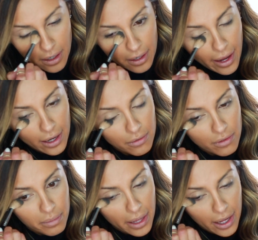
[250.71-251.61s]
Kind of
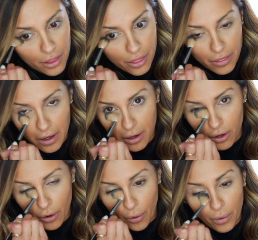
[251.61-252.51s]
apply a thick
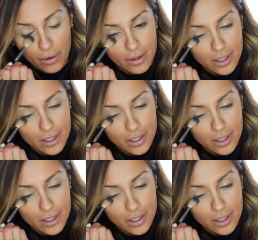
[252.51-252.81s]
coat.